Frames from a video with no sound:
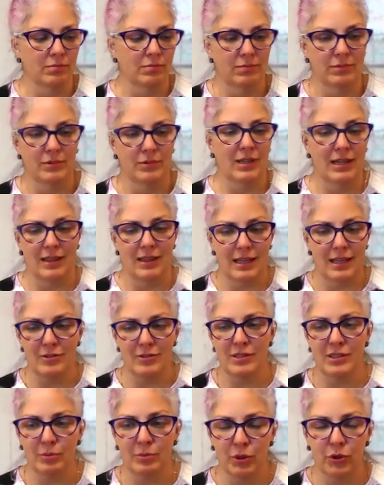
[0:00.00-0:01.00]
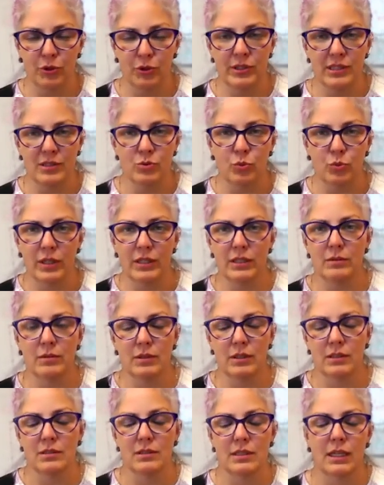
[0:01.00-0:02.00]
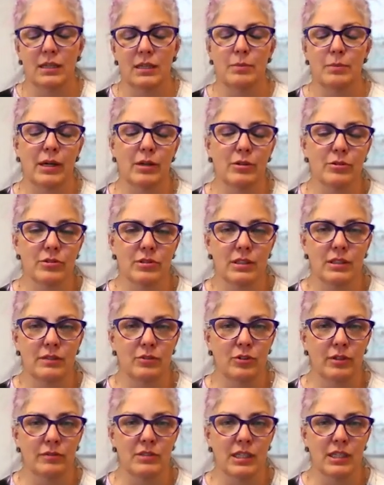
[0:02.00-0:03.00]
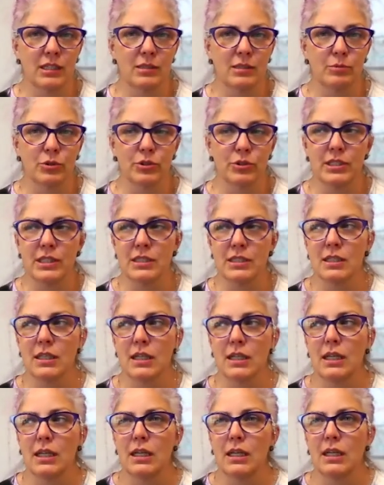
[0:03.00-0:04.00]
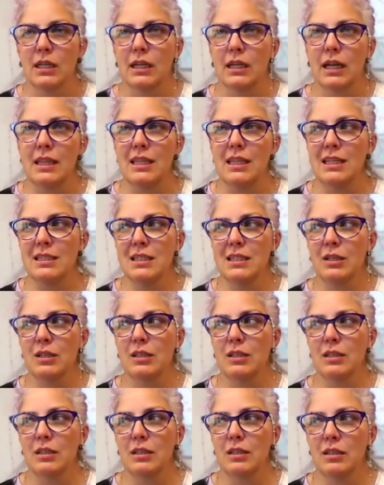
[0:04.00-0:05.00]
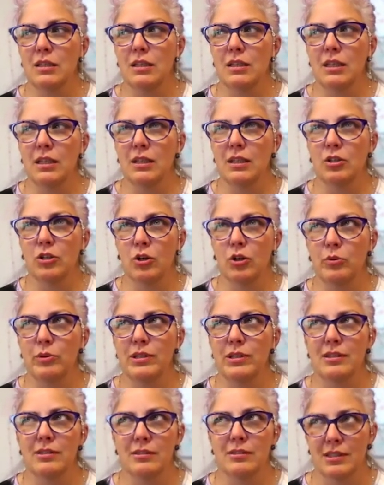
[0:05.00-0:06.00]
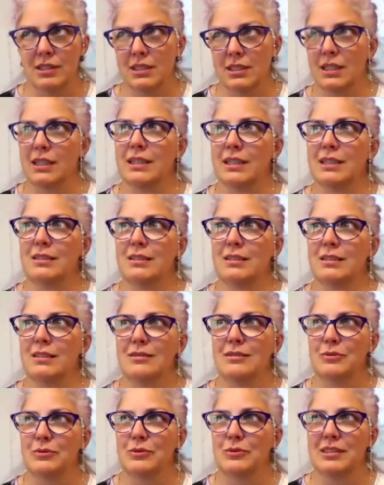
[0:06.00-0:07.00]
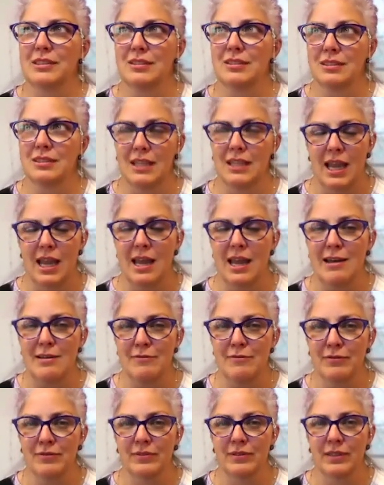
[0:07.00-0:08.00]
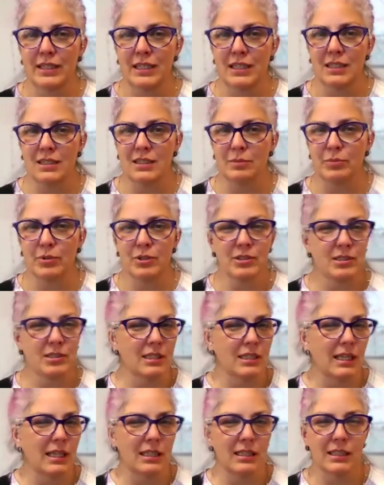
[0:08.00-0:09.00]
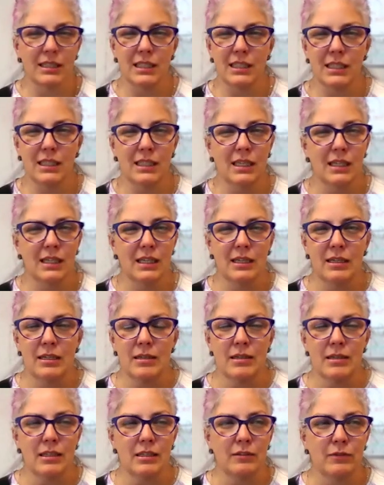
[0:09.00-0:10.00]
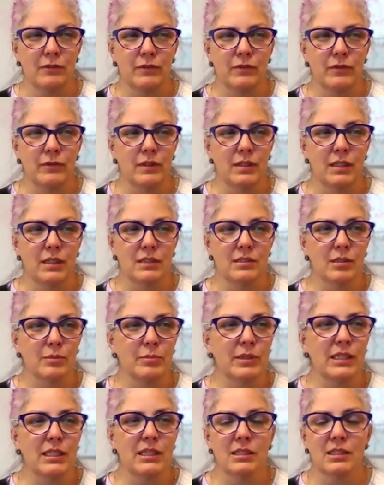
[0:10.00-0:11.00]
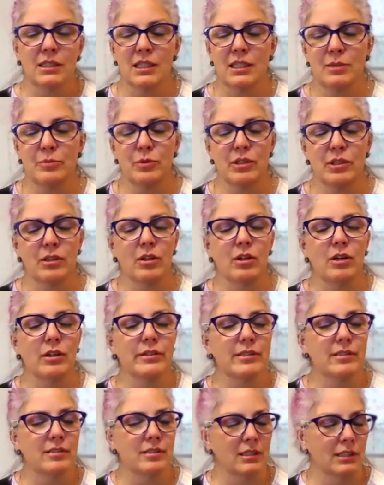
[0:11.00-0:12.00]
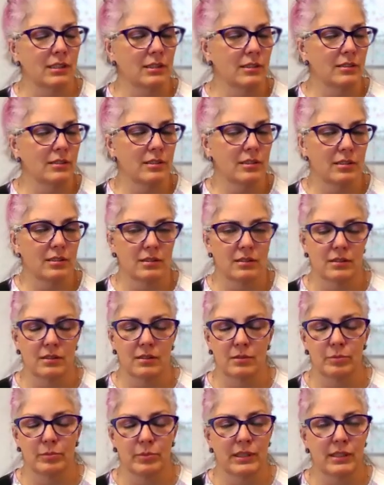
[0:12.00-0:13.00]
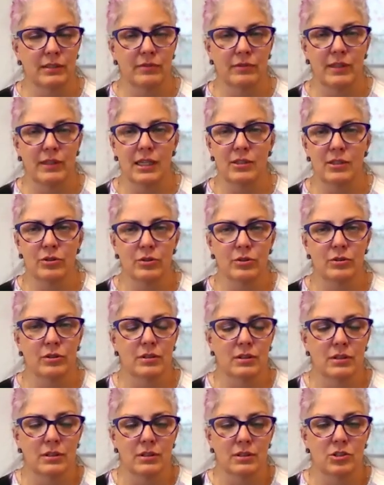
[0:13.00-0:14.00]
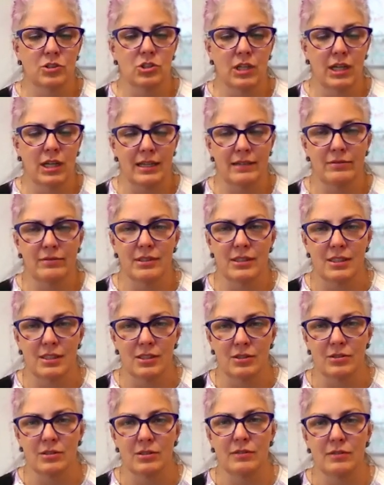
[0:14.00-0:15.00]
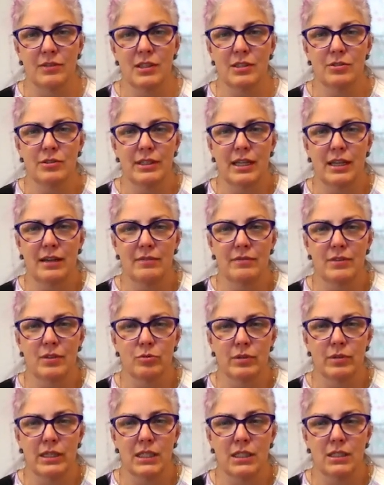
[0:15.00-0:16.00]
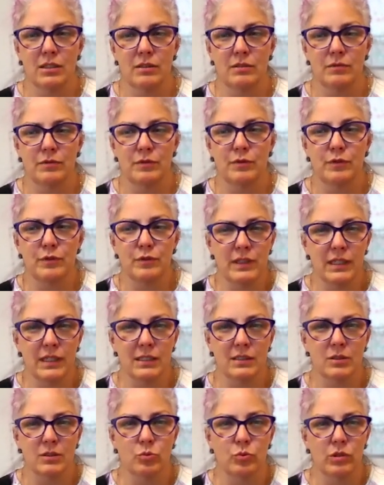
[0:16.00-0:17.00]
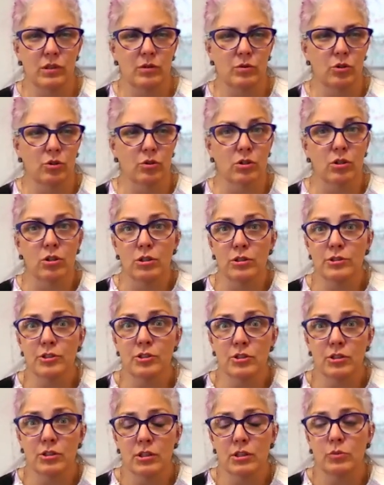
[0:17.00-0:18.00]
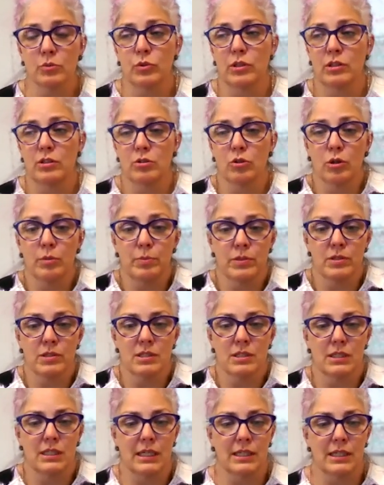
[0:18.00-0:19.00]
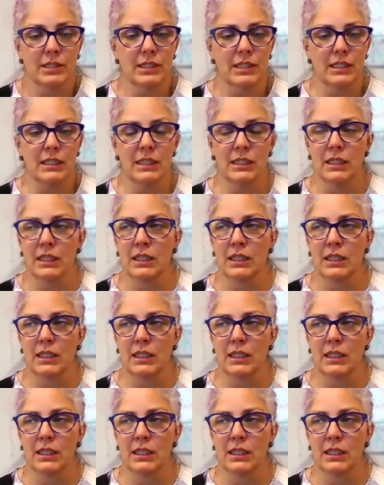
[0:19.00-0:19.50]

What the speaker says: got 1,000 employees. What is that a boundary if you have 10 employees? And then go with your gut with staff, like the personality. If somebody could come with all the skills, but if they don't jive with you, if they don't have the right fit with your culture, with your personality,